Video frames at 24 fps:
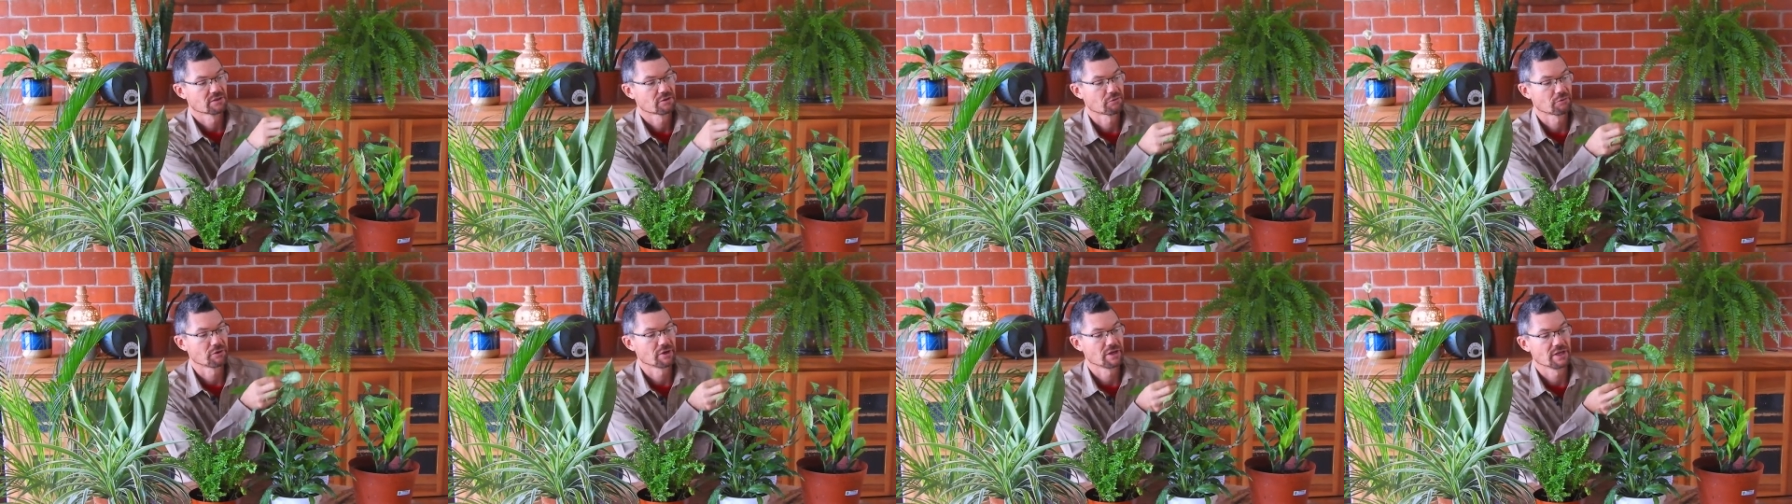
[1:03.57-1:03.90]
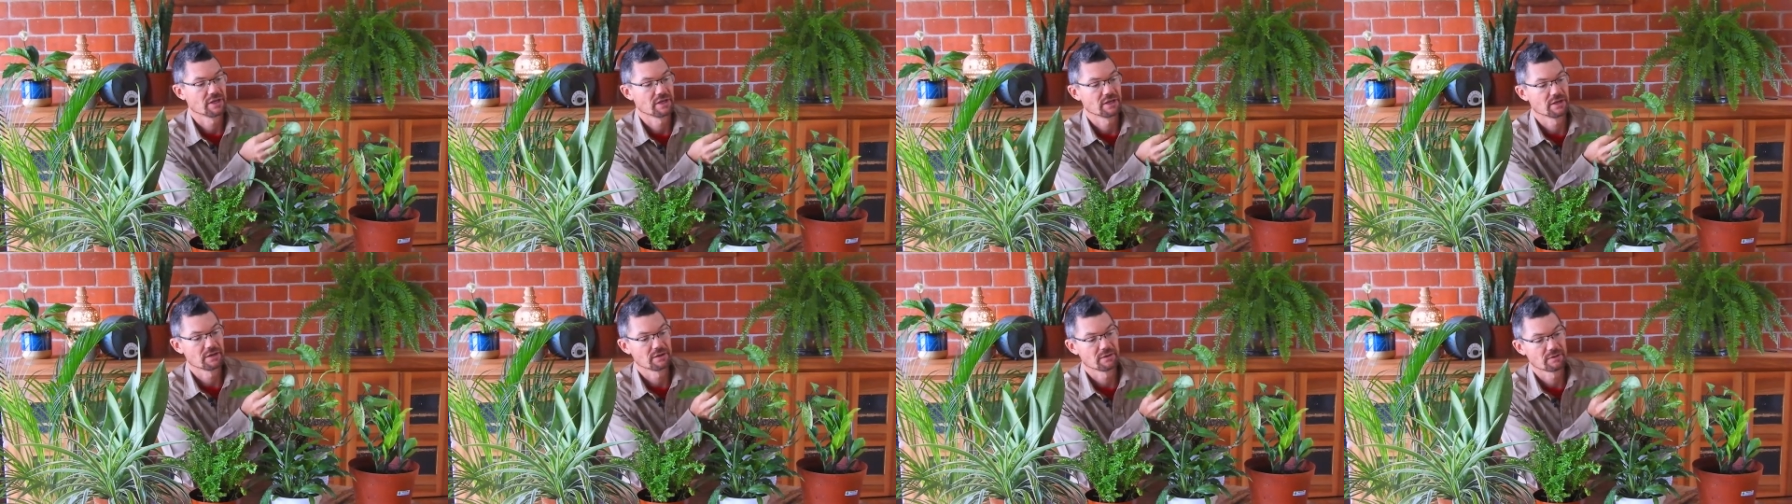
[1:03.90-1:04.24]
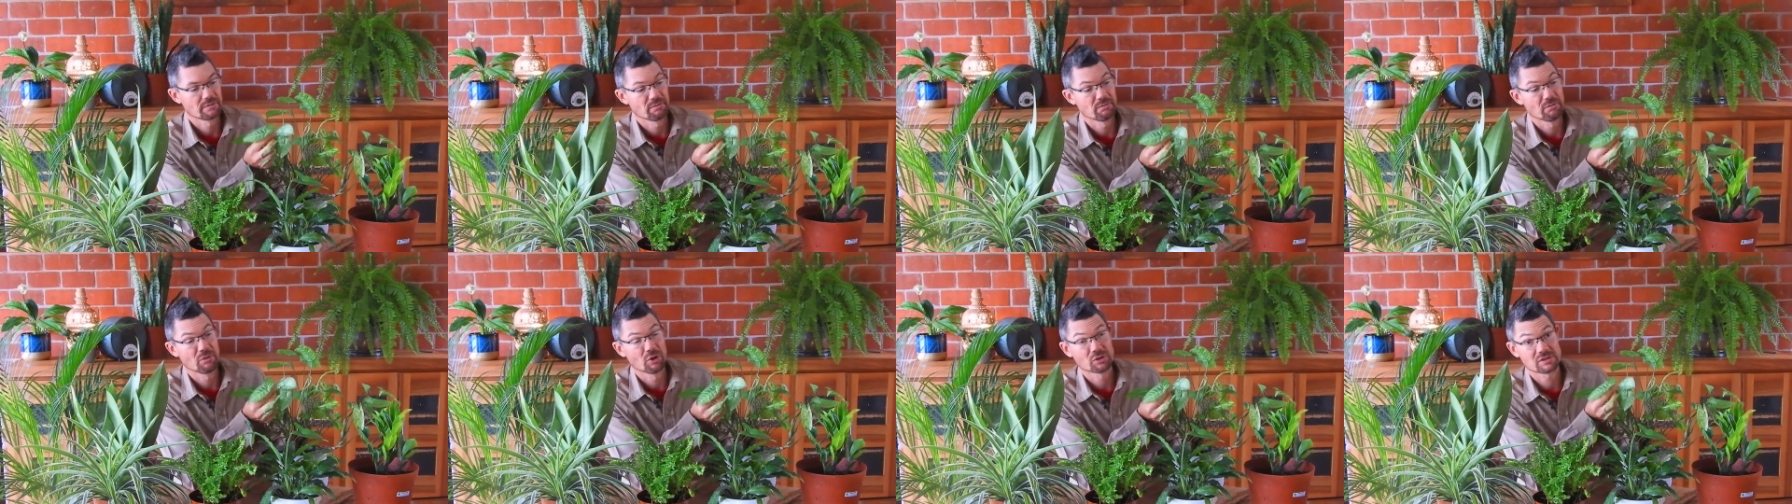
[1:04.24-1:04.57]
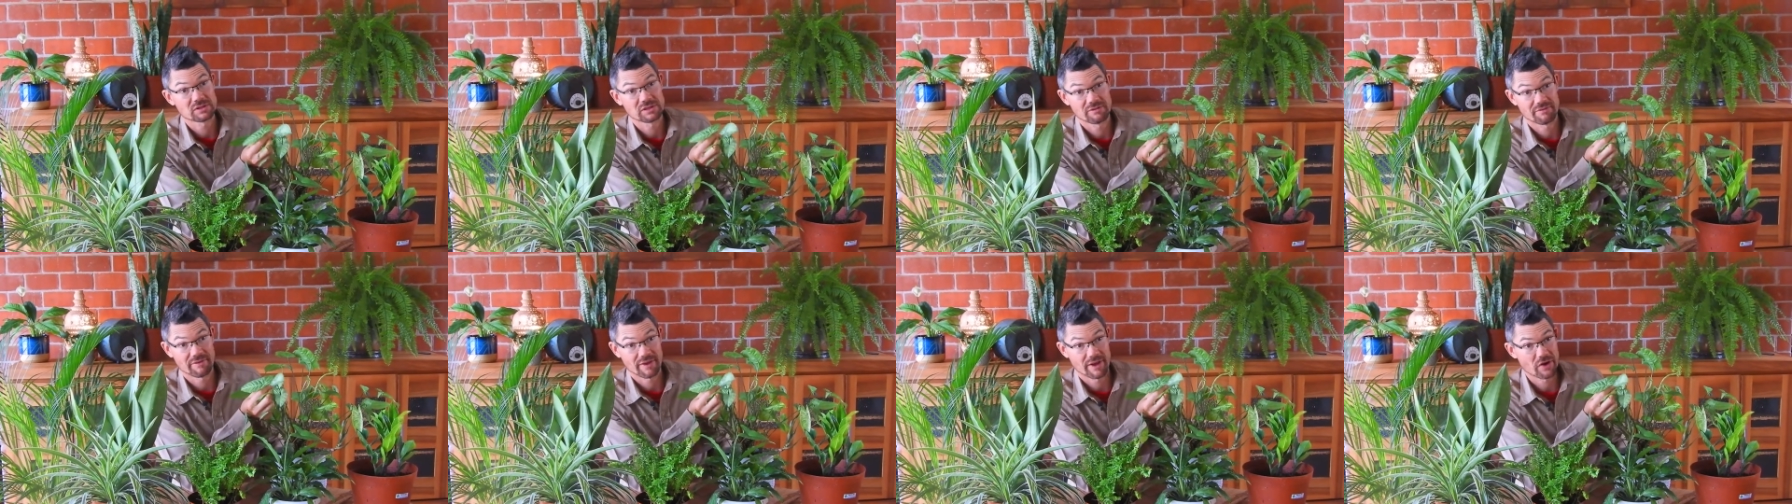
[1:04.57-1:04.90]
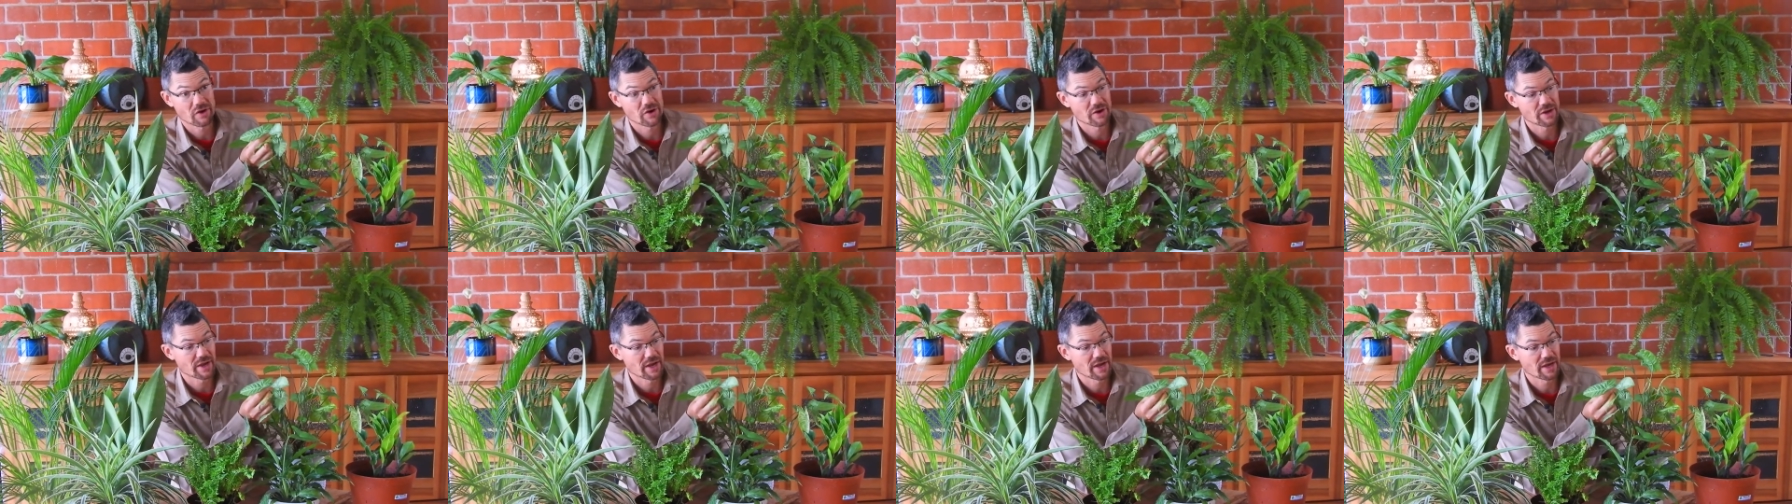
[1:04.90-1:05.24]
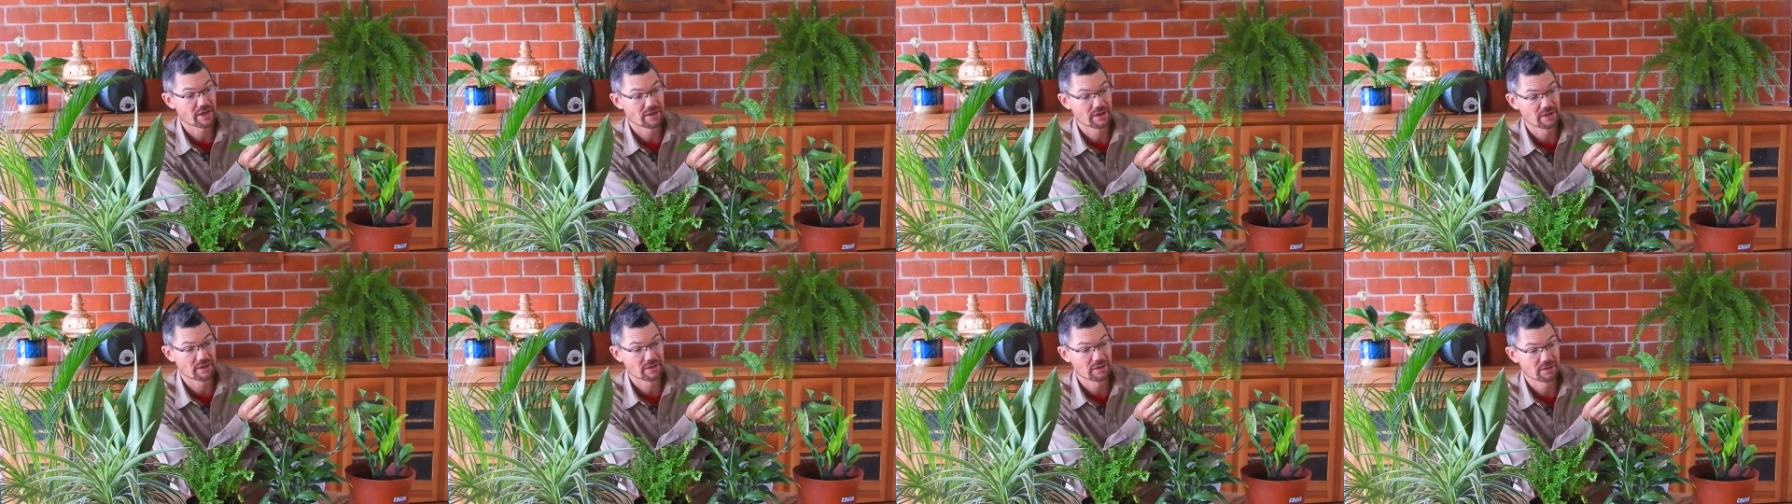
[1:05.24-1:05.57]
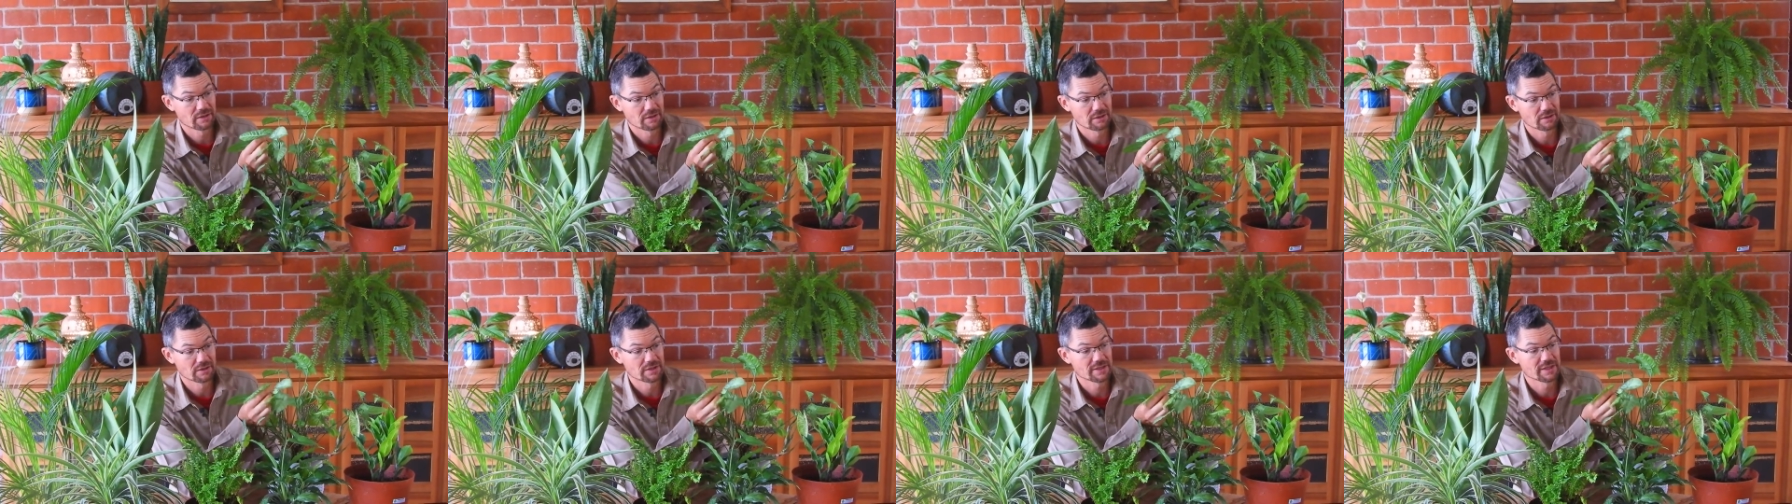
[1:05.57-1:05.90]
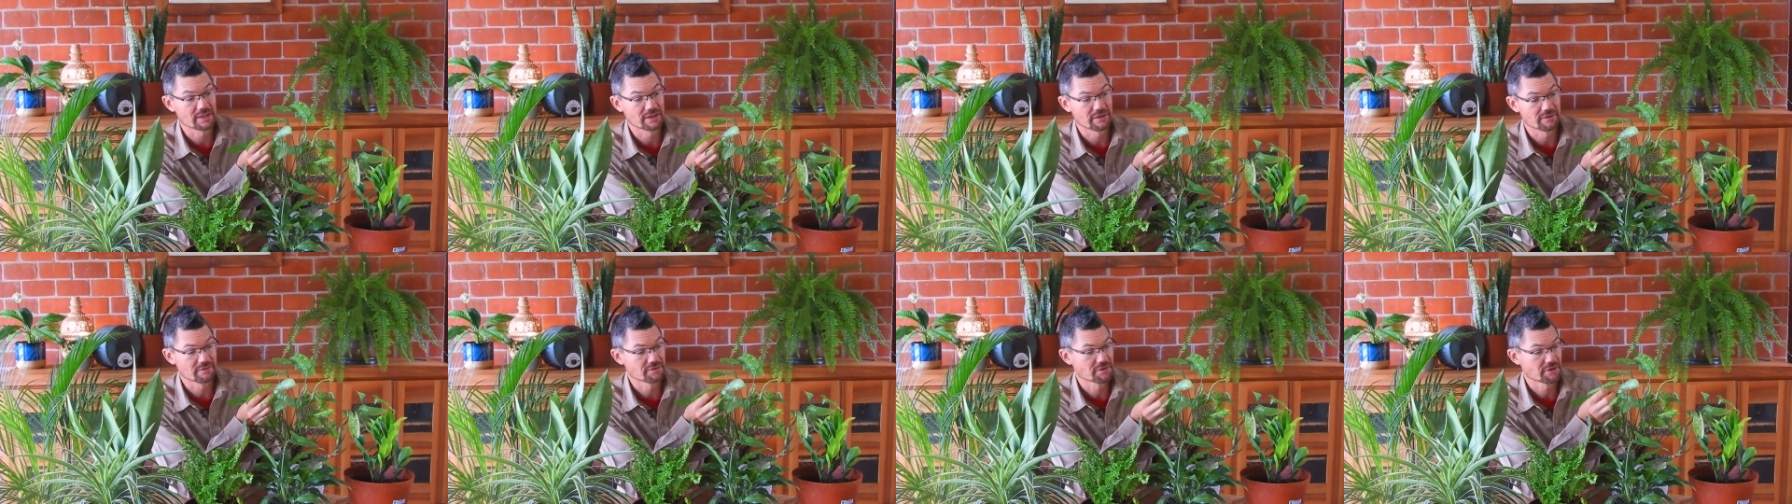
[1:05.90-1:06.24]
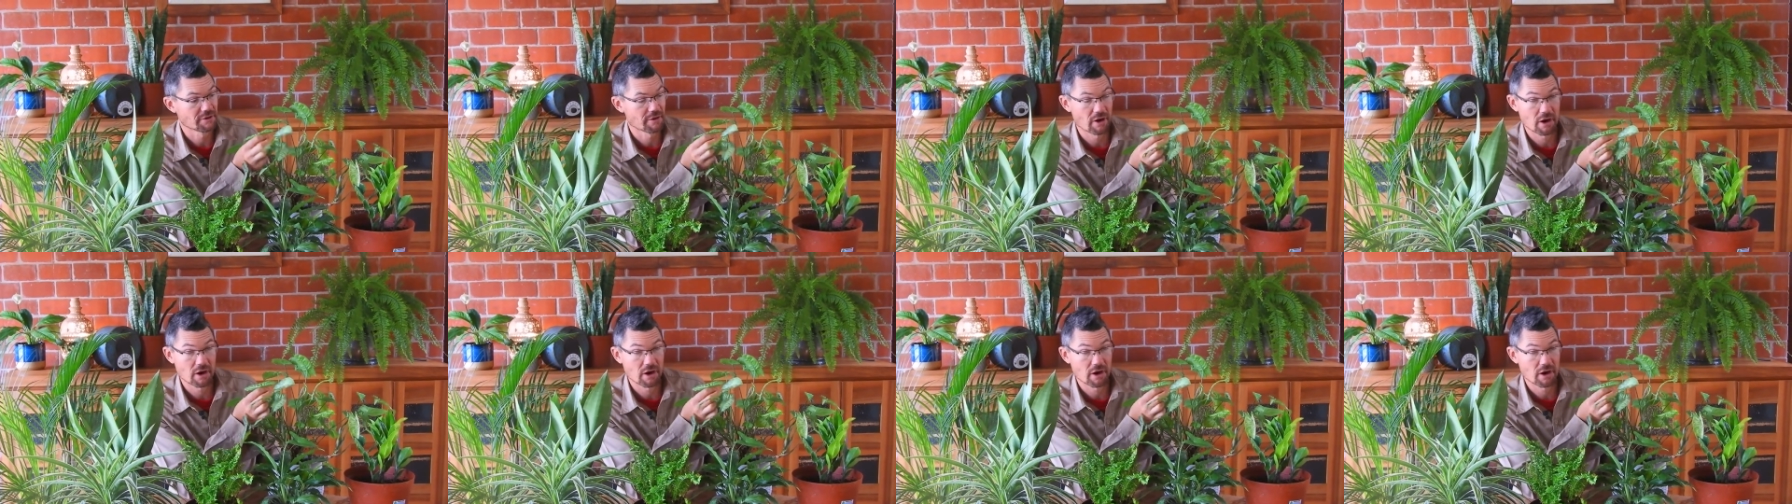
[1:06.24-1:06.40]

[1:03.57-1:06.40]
green, mostly variegated leaves.